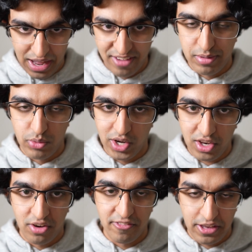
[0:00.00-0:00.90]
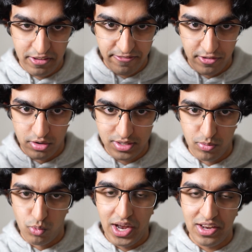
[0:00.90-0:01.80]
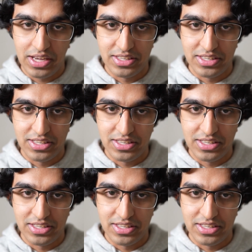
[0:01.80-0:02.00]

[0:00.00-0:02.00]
have been working on it for some while